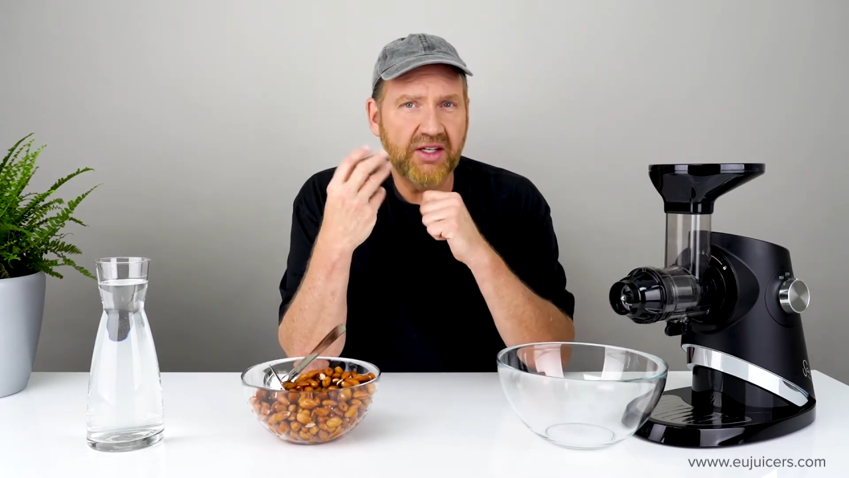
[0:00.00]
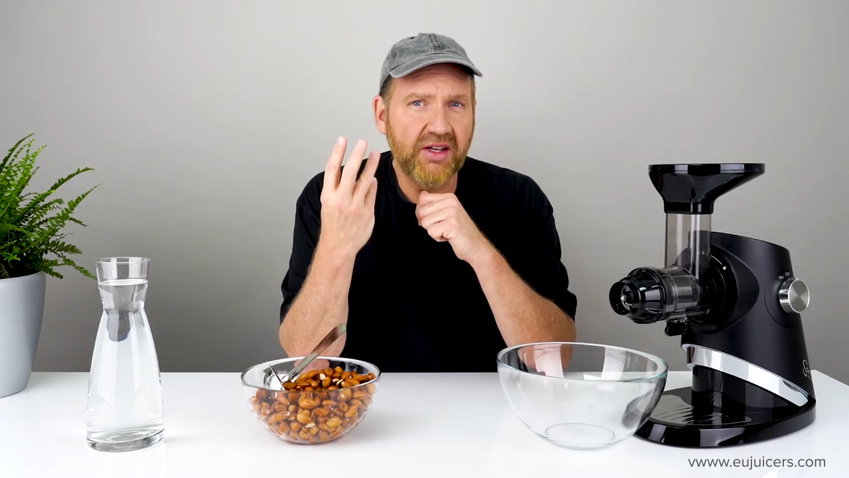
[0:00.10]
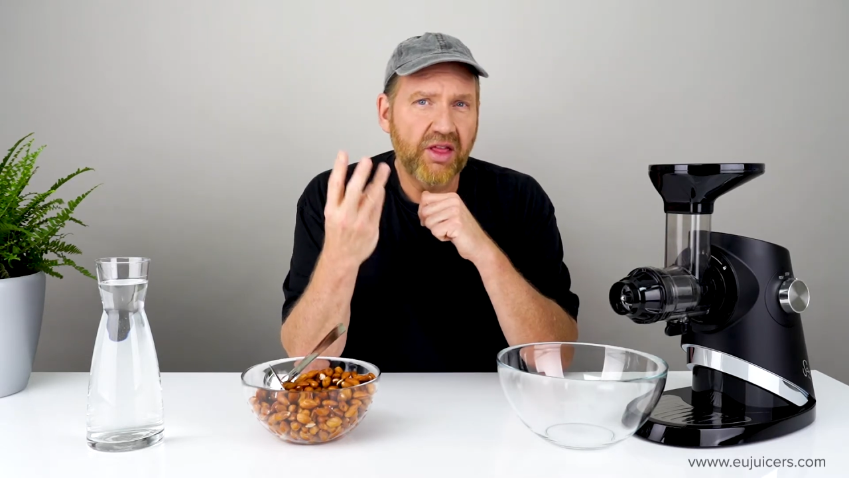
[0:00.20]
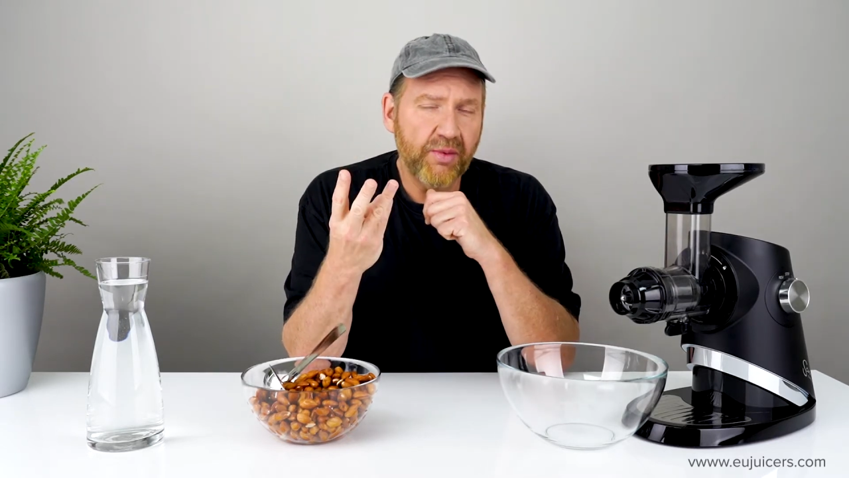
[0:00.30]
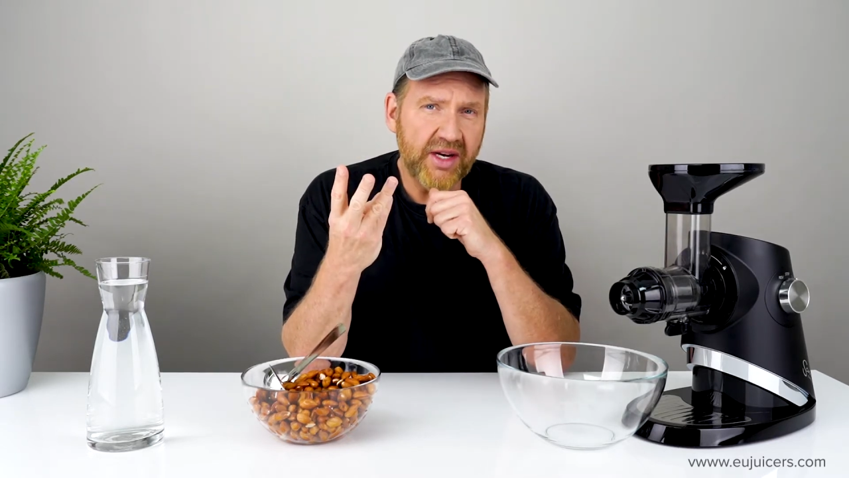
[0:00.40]
is
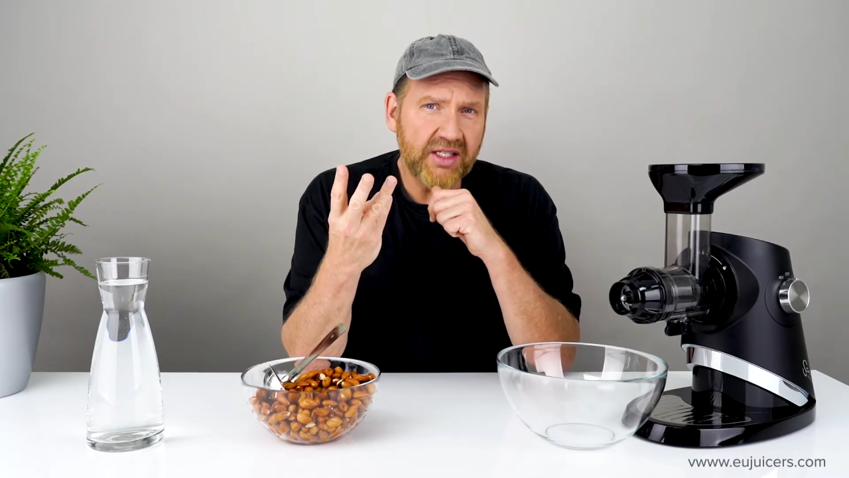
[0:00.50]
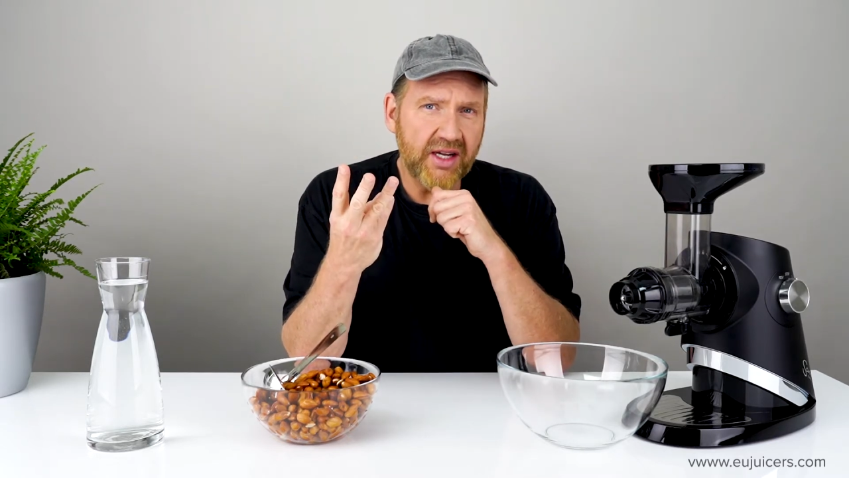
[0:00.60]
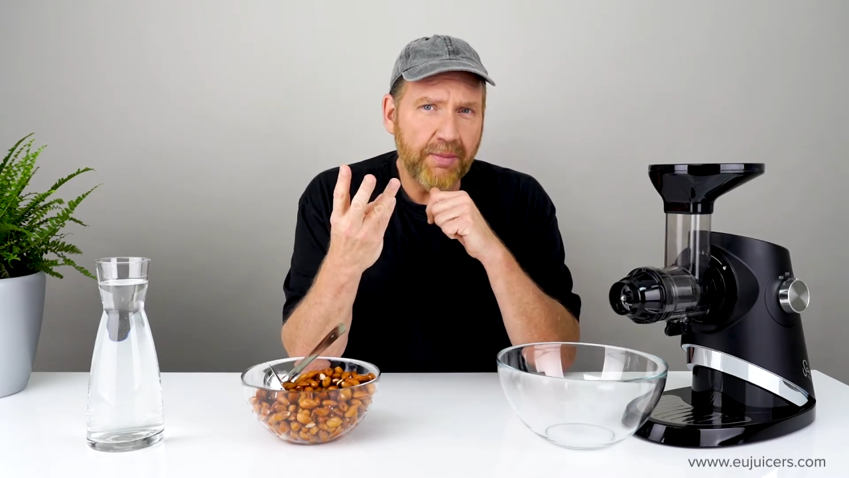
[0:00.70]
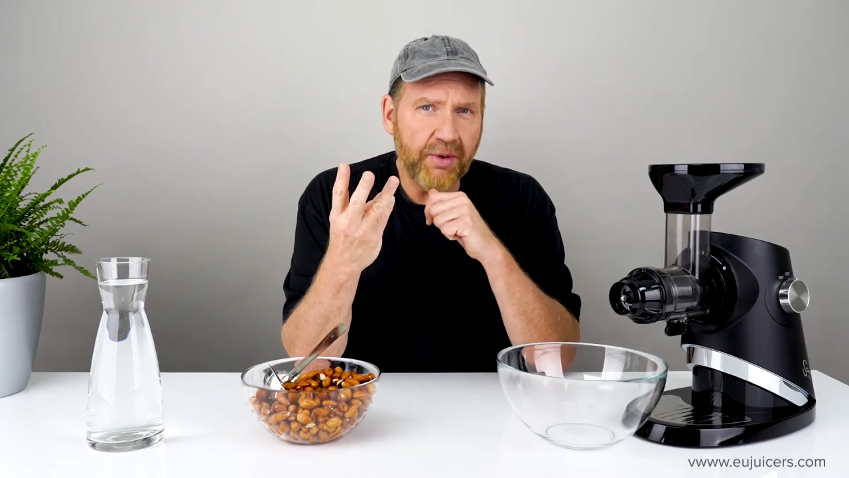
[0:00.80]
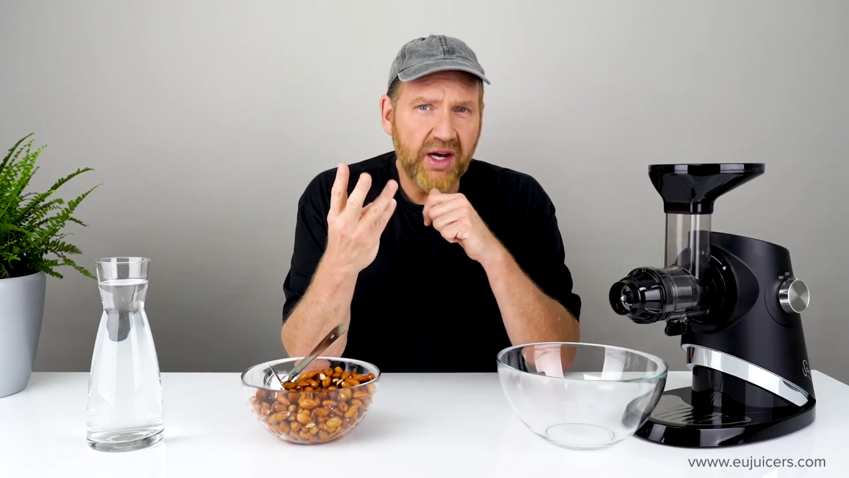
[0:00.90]
a
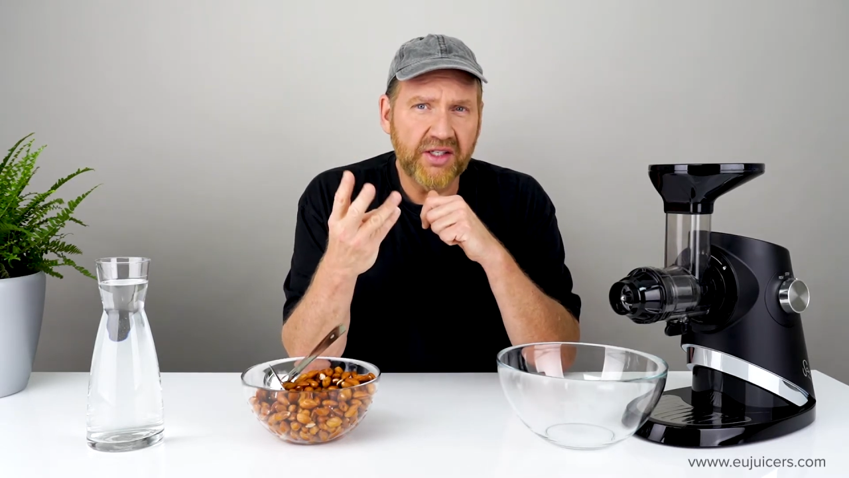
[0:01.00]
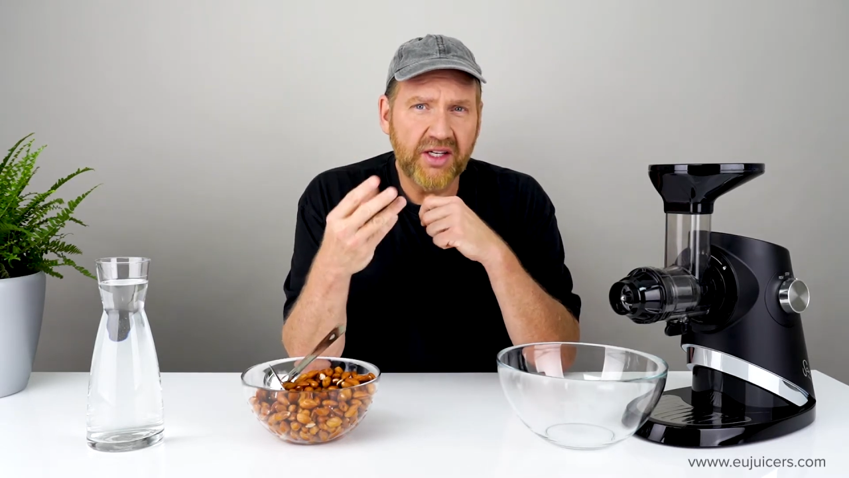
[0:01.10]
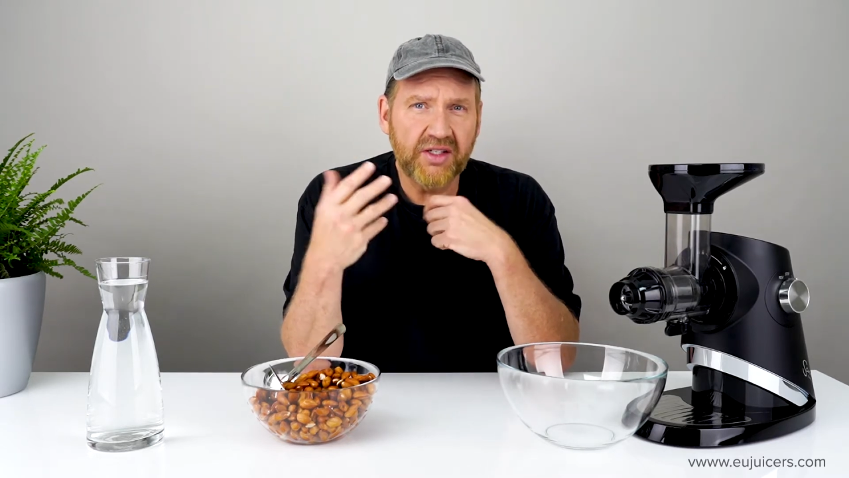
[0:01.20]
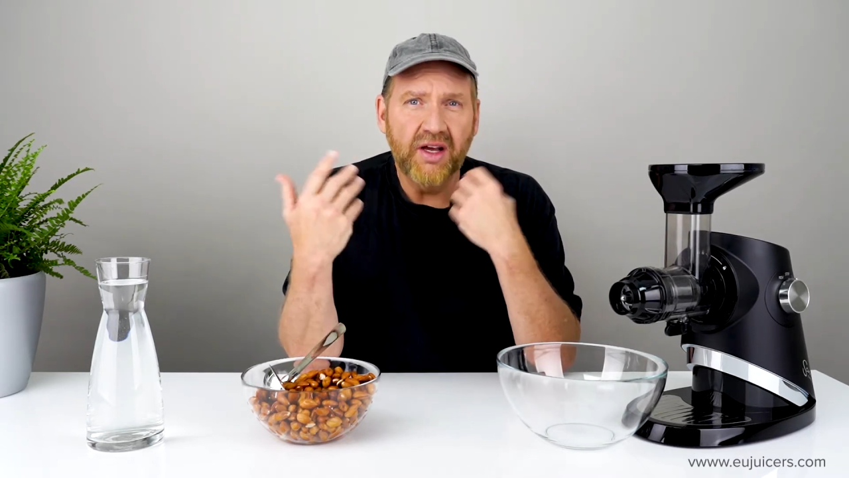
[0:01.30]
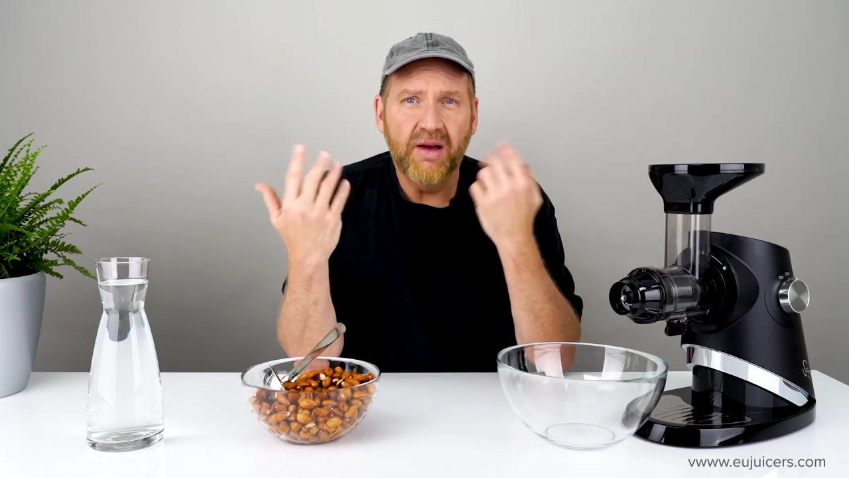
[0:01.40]
three-step
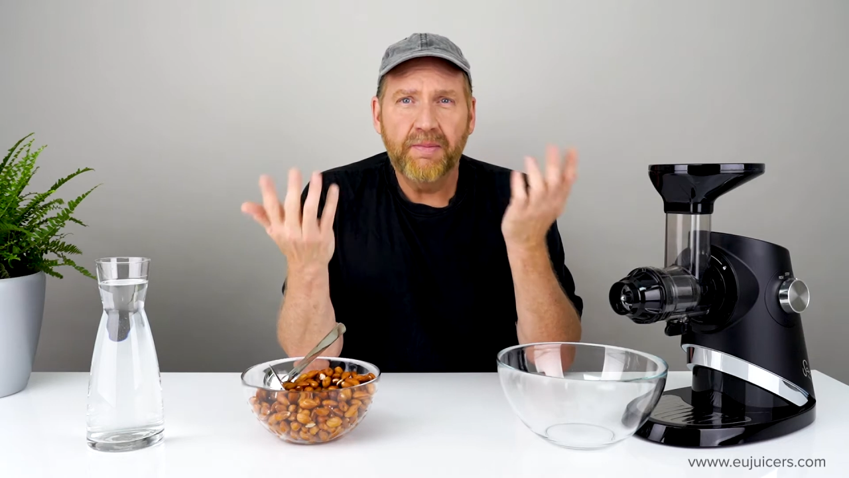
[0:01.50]
process,